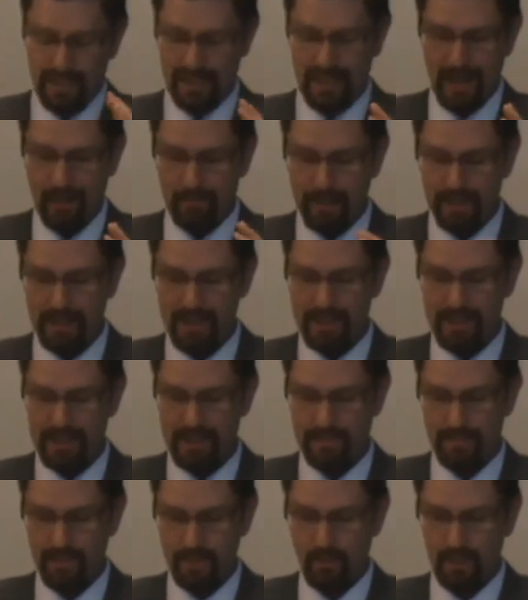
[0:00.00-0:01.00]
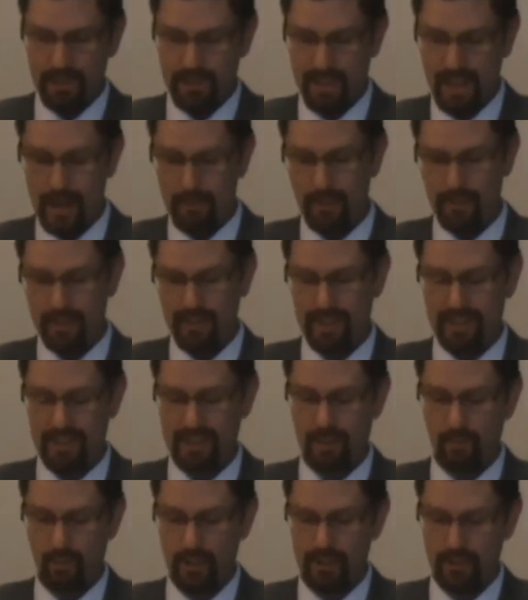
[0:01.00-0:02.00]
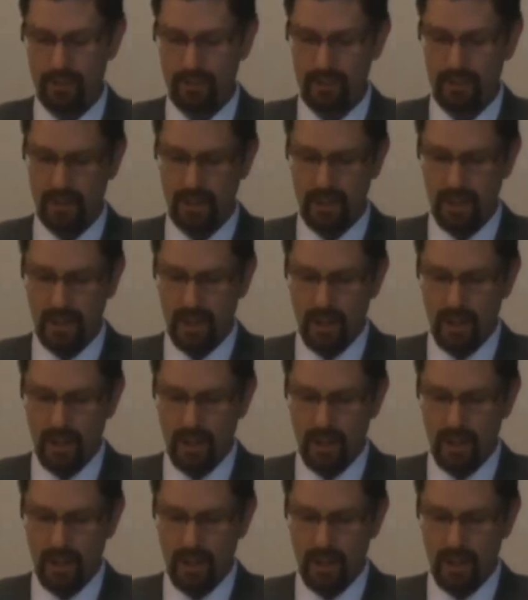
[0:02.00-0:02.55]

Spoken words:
companies? Well, there's a couple of things that we do.